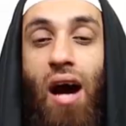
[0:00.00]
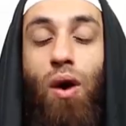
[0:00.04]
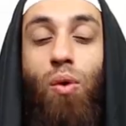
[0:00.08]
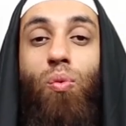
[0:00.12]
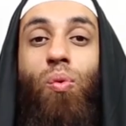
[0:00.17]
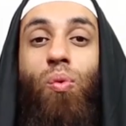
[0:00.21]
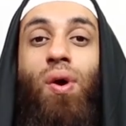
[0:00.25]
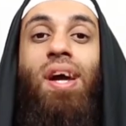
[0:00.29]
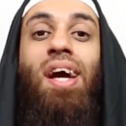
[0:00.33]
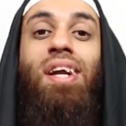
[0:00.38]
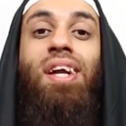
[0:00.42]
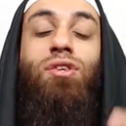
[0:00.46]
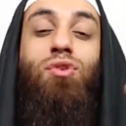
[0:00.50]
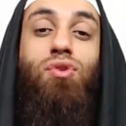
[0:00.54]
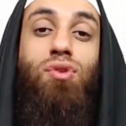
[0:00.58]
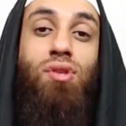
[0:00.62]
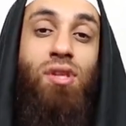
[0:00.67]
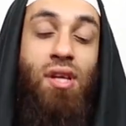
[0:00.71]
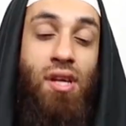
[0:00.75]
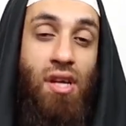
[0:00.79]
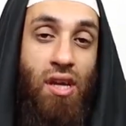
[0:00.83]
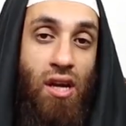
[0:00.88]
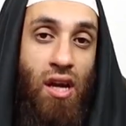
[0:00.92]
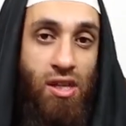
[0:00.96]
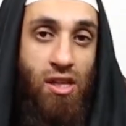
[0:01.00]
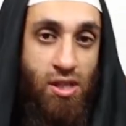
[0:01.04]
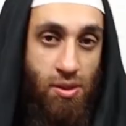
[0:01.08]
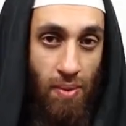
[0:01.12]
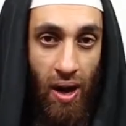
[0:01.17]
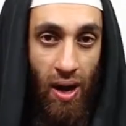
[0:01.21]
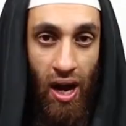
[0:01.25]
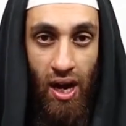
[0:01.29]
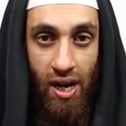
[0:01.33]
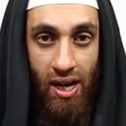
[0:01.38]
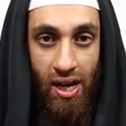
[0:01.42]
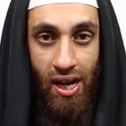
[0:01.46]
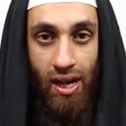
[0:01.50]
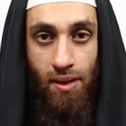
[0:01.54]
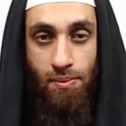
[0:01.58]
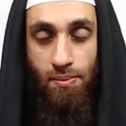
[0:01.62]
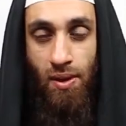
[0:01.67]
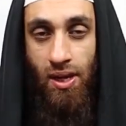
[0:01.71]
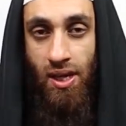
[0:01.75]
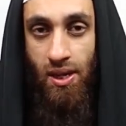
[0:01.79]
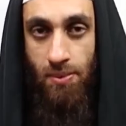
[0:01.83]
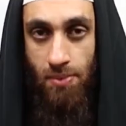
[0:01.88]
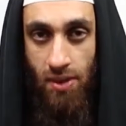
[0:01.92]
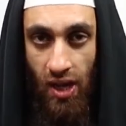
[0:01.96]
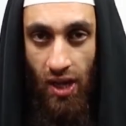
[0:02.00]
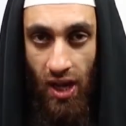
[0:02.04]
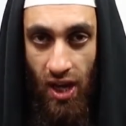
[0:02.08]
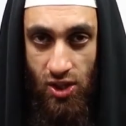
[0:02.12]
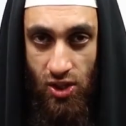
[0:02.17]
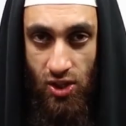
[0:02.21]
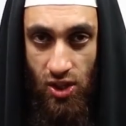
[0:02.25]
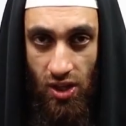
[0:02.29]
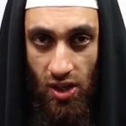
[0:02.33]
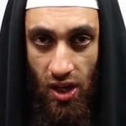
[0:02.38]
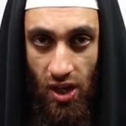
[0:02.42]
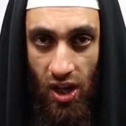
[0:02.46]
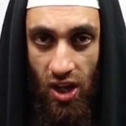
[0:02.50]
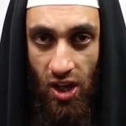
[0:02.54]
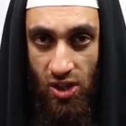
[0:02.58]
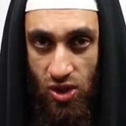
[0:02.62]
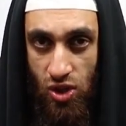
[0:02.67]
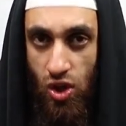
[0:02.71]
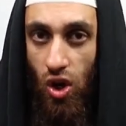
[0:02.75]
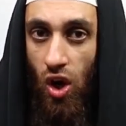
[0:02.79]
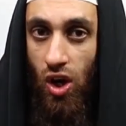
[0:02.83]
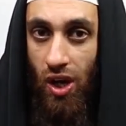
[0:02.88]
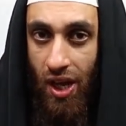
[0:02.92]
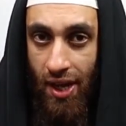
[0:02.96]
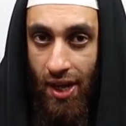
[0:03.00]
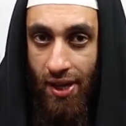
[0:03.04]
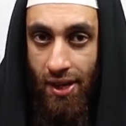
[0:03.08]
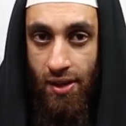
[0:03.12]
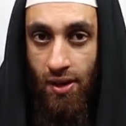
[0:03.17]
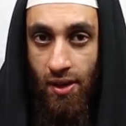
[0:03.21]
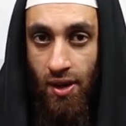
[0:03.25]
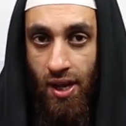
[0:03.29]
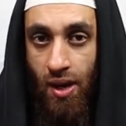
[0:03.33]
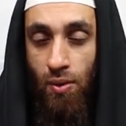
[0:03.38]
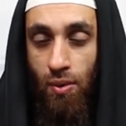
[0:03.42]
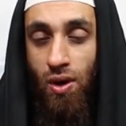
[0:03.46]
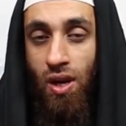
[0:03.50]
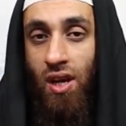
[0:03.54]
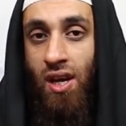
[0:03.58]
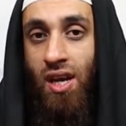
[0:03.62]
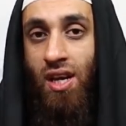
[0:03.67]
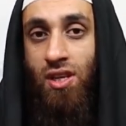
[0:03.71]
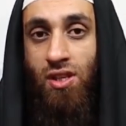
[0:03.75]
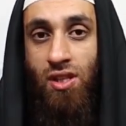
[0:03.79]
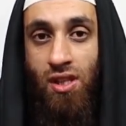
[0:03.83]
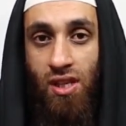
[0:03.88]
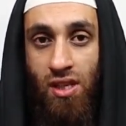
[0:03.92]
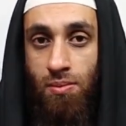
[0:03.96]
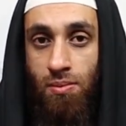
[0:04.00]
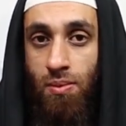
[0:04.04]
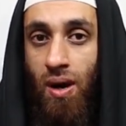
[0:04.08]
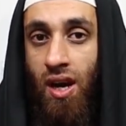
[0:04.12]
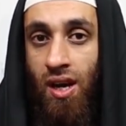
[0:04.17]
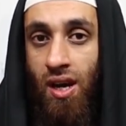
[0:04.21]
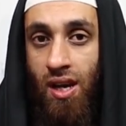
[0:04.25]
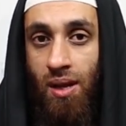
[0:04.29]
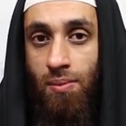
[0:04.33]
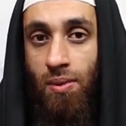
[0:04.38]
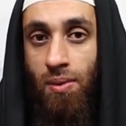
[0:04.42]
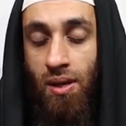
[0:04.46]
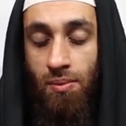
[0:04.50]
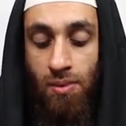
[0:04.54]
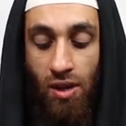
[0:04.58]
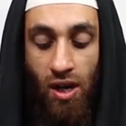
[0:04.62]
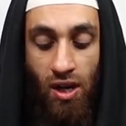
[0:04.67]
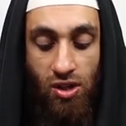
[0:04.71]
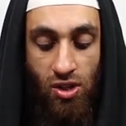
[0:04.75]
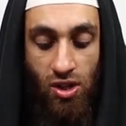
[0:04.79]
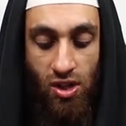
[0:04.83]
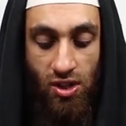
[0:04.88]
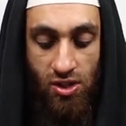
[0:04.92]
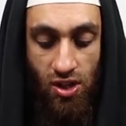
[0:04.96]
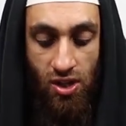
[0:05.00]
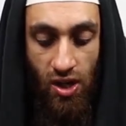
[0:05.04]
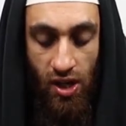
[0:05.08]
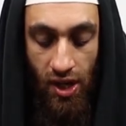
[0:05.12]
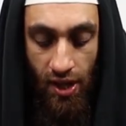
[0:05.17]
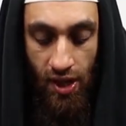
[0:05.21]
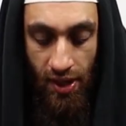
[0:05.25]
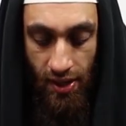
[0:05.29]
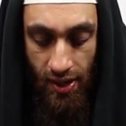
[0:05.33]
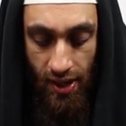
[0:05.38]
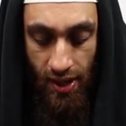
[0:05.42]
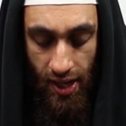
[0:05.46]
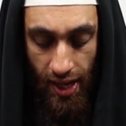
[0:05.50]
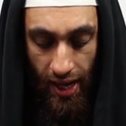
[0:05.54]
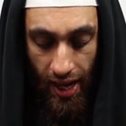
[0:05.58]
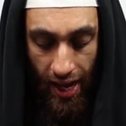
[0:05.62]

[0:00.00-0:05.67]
Now, we'll get to the ijma'a claim by Ibn Hajar al-Asqalani. Okay, we're going to get to the ijma'a claim by Ibn Hajar al-Asqalani.